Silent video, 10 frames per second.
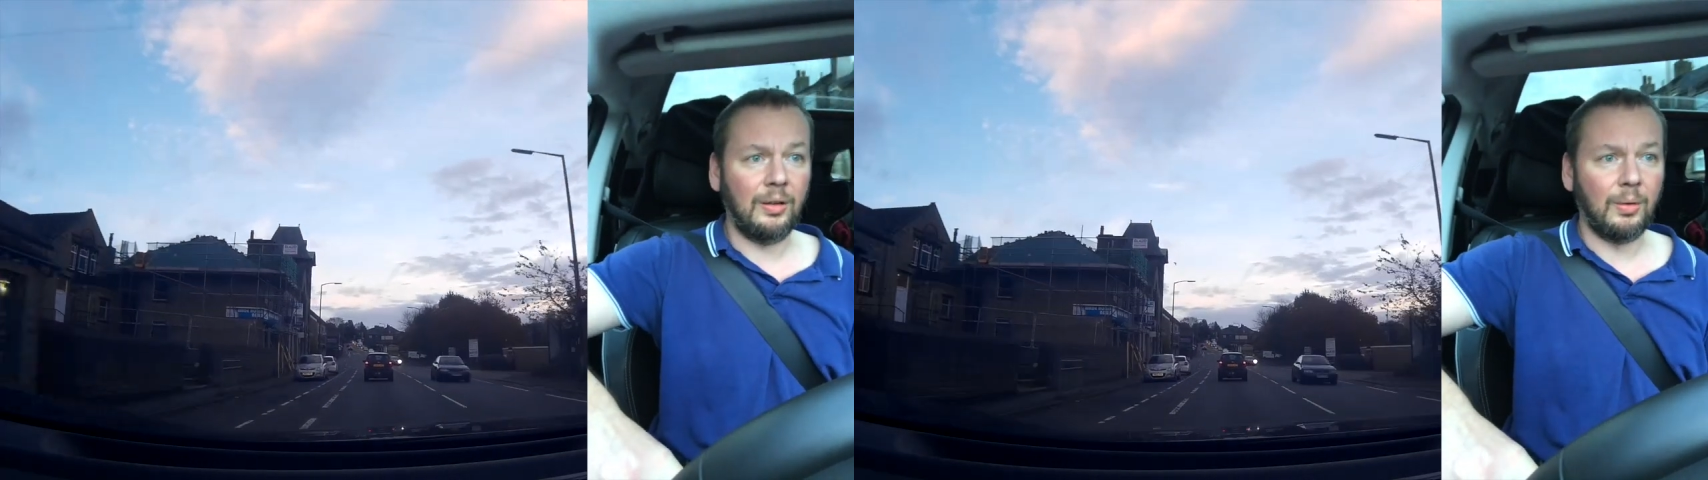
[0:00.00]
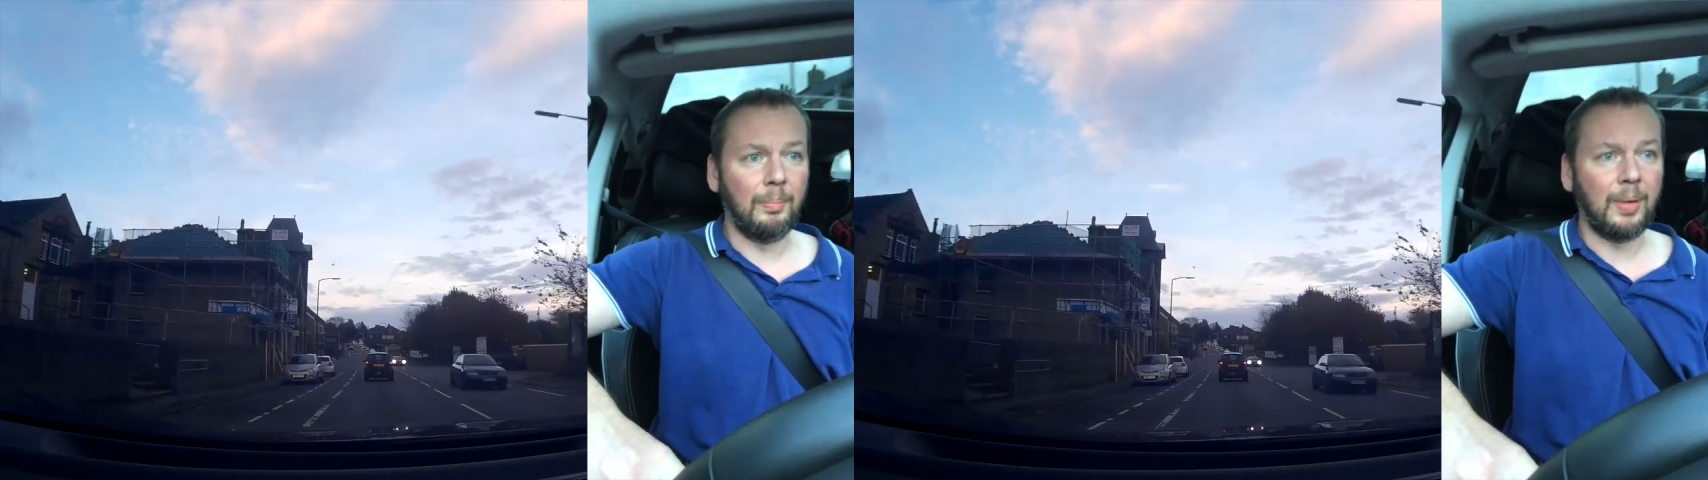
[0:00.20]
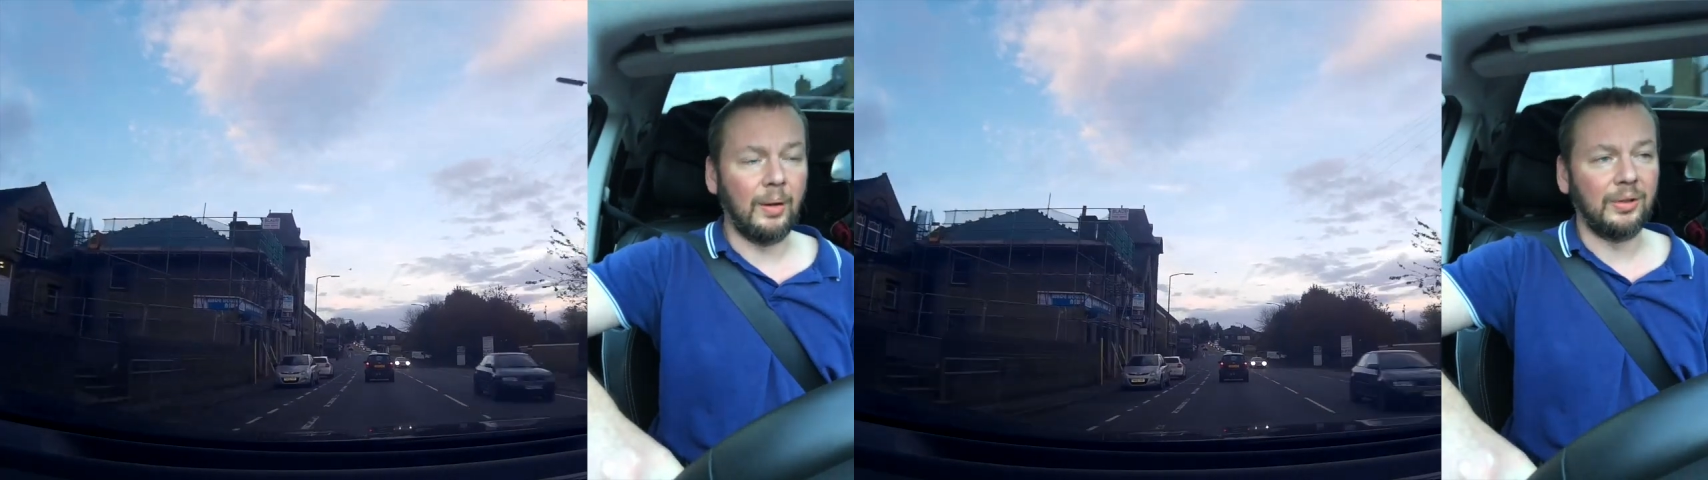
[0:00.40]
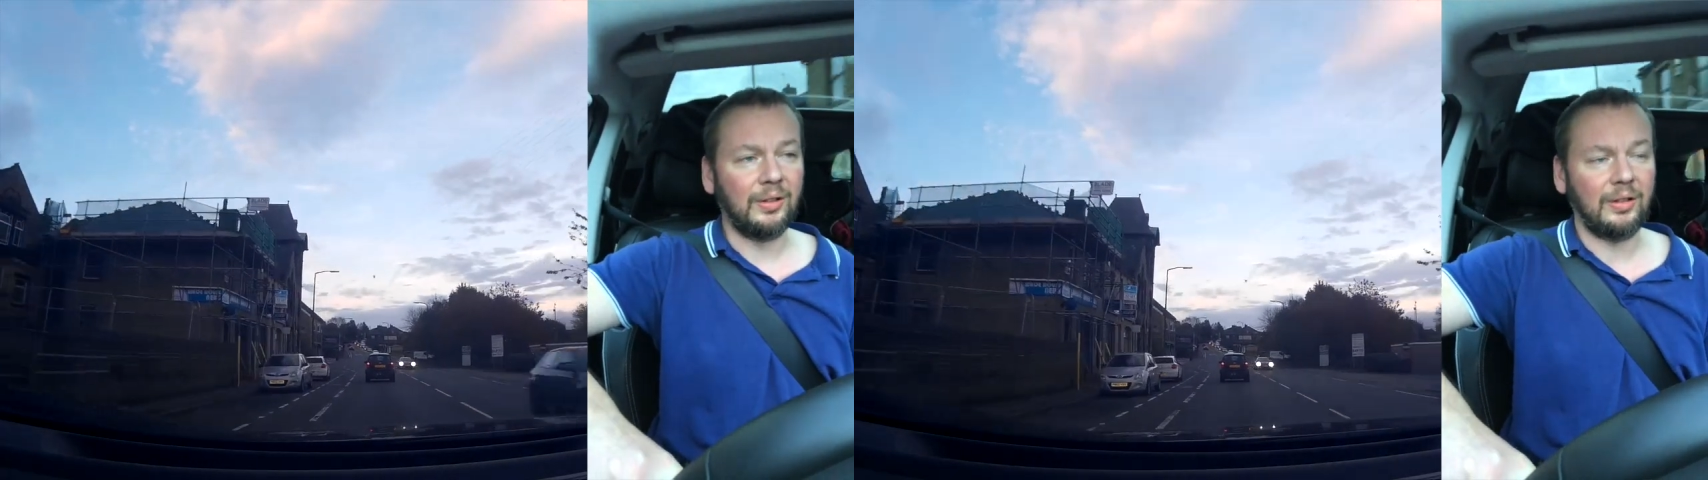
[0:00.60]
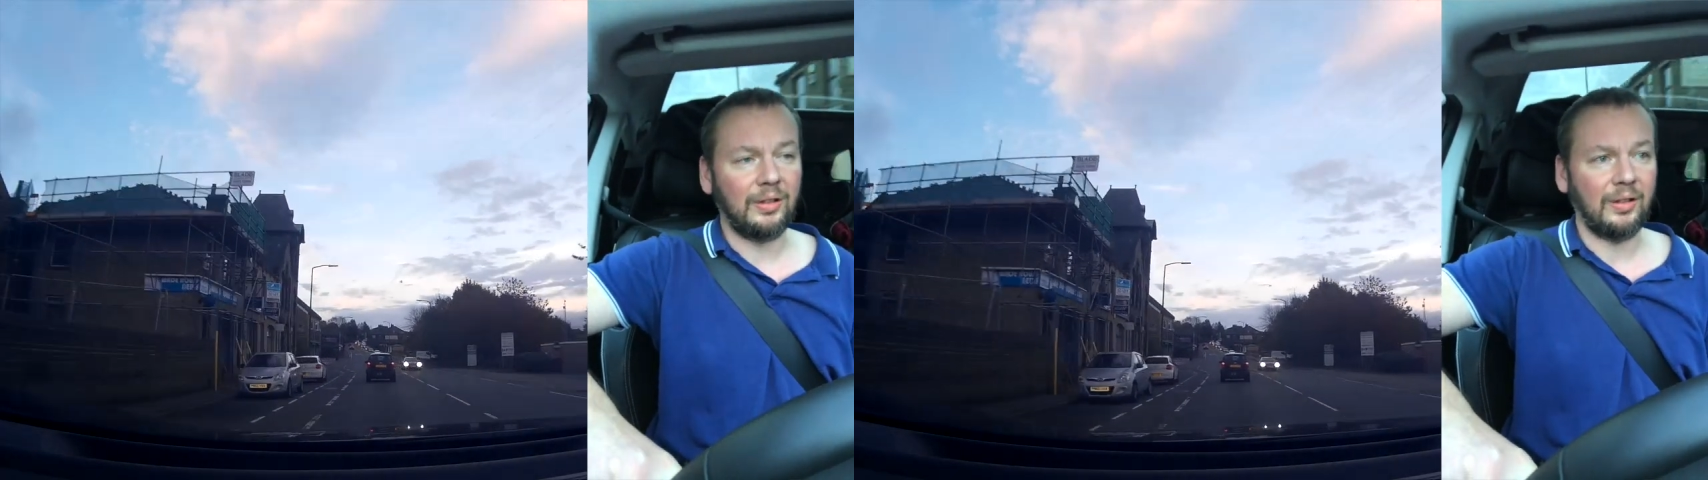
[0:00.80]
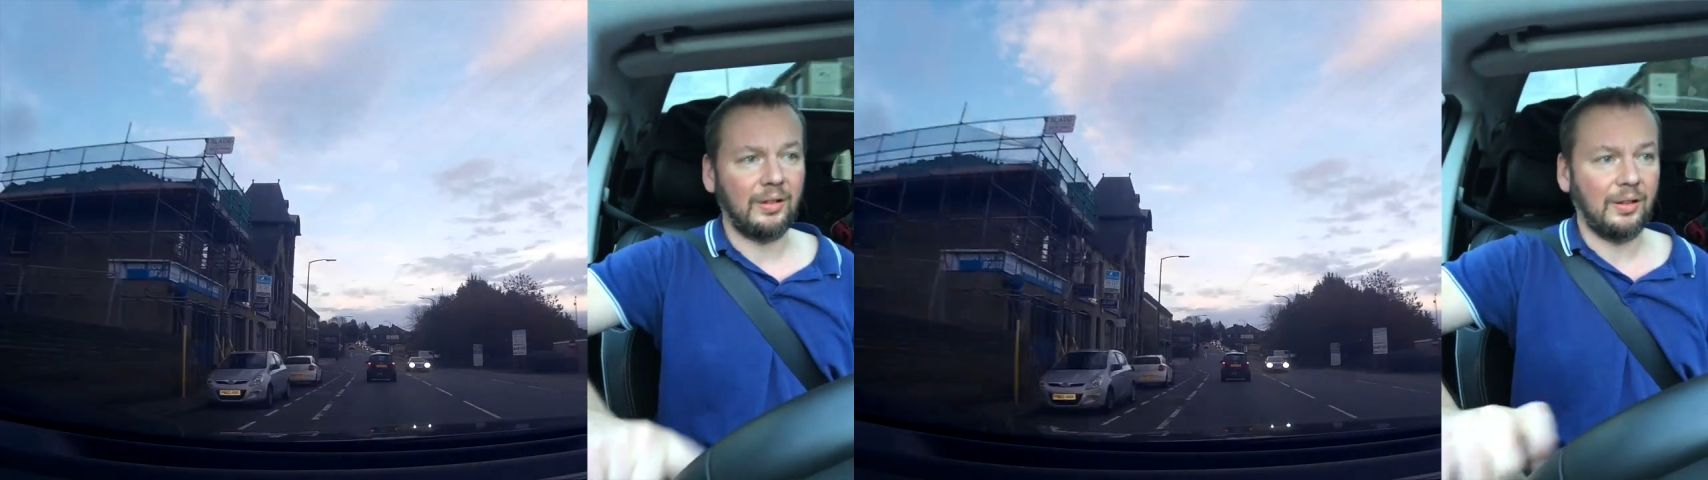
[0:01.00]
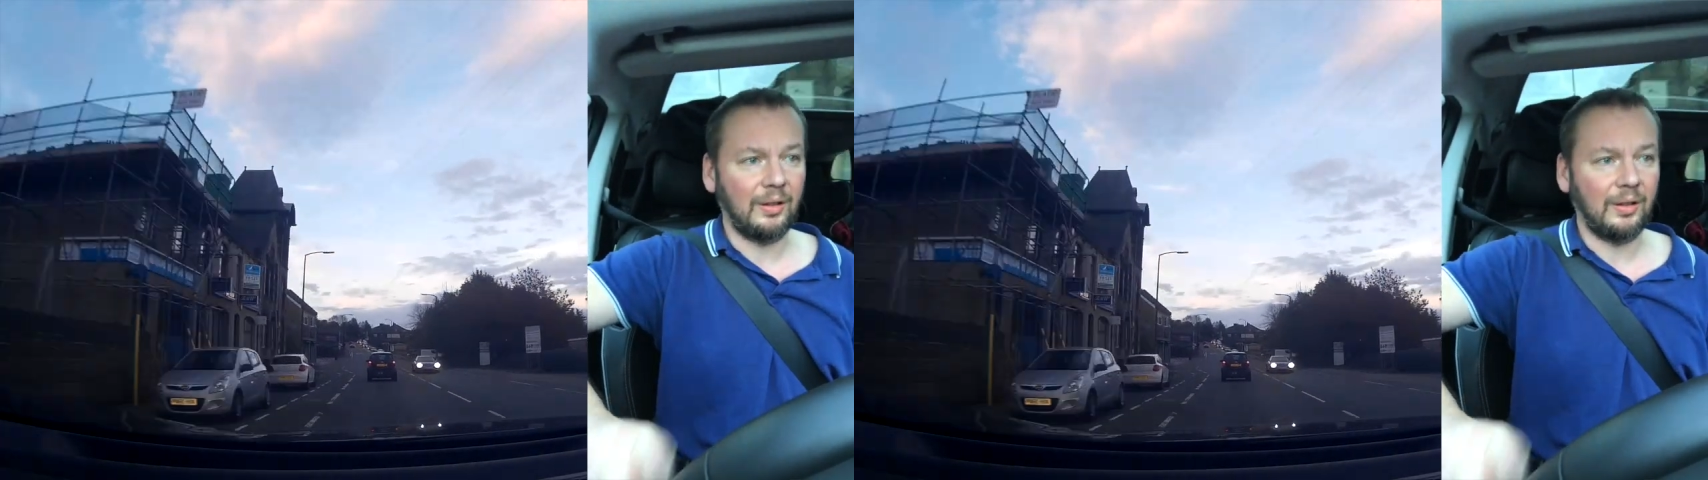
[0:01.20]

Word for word: do on posts,